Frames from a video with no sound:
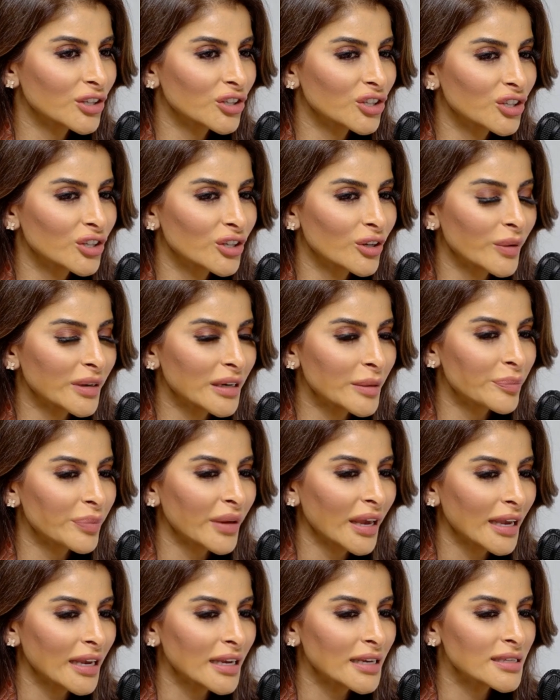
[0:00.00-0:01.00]
it
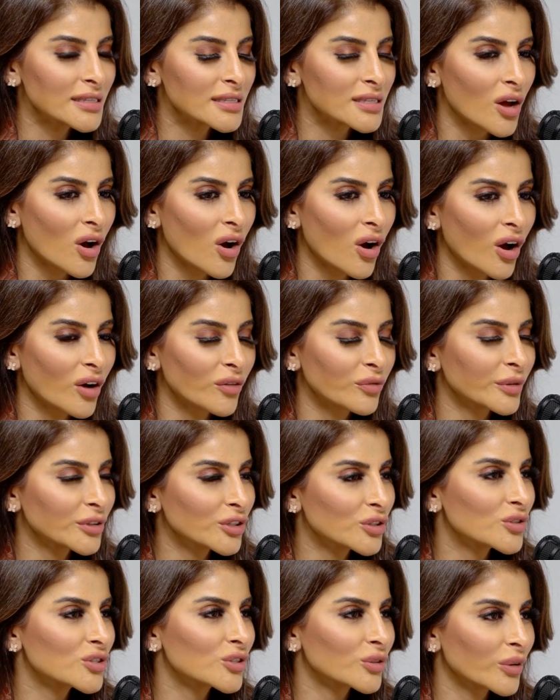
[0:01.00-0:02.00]
pays off when
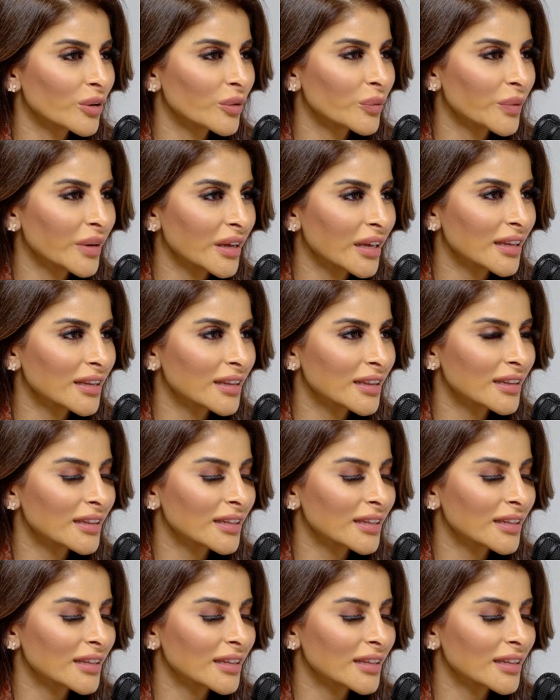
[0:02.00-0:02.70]
you do it with